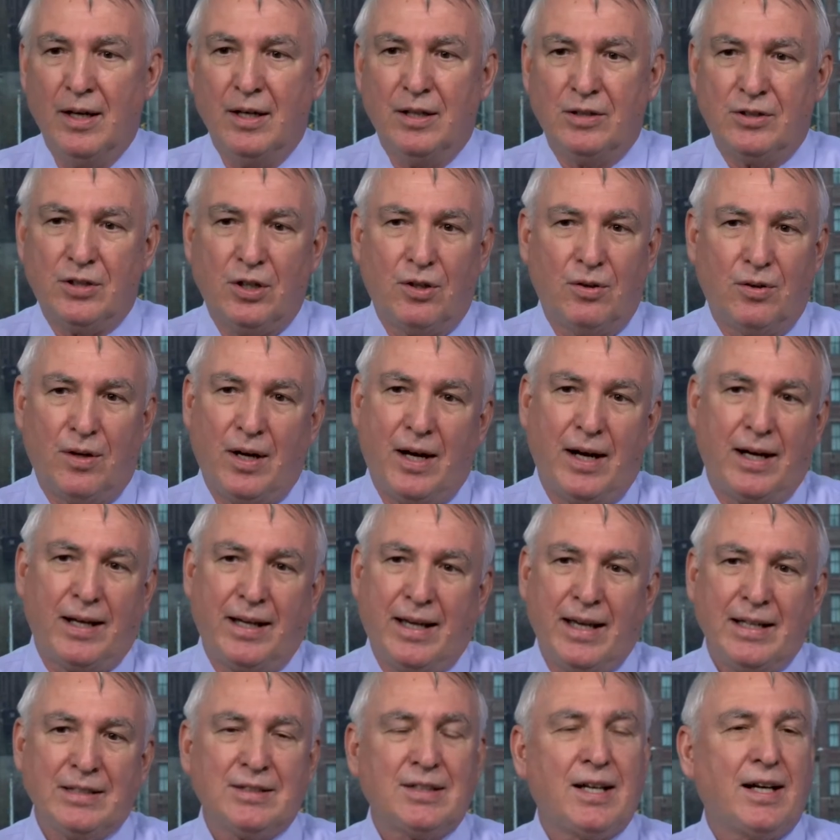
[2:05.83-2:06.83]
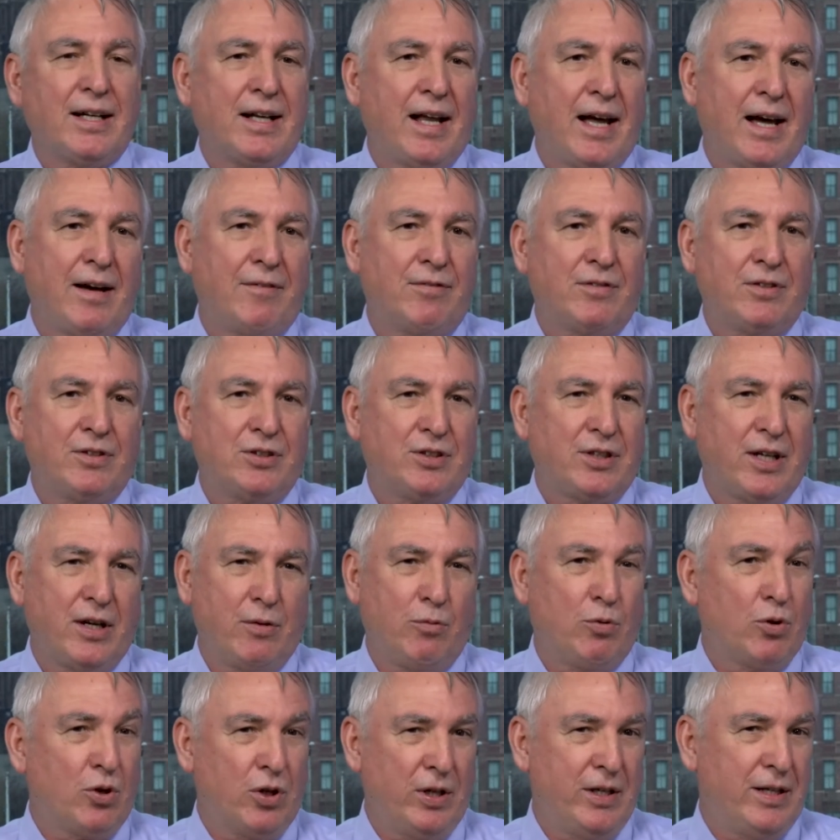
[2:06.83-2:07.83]
So I guess I'd have to say
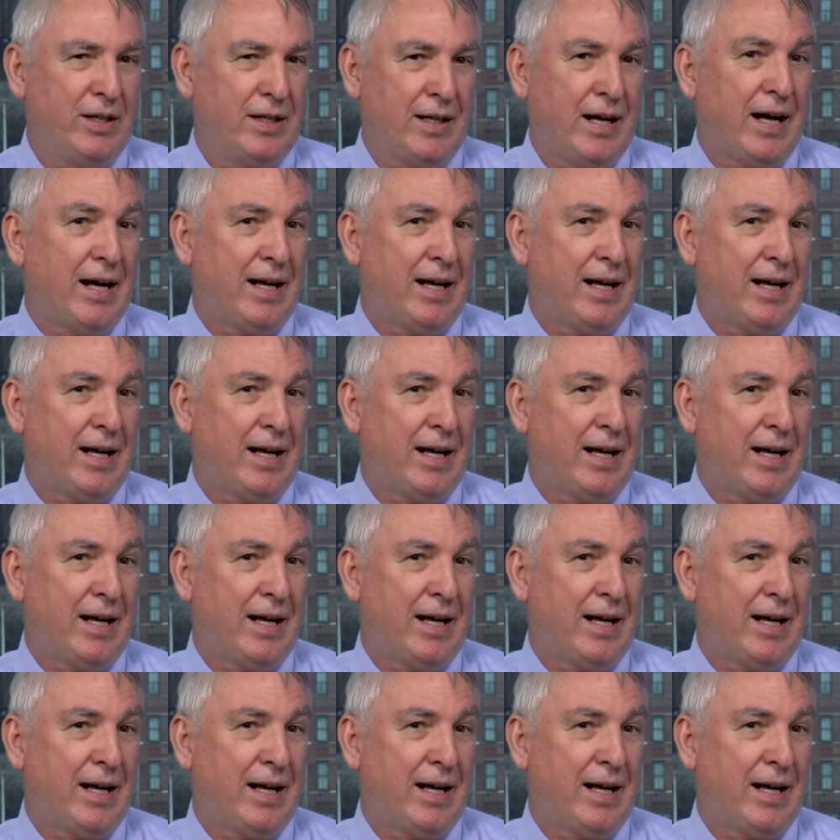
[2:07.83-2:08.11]
we're in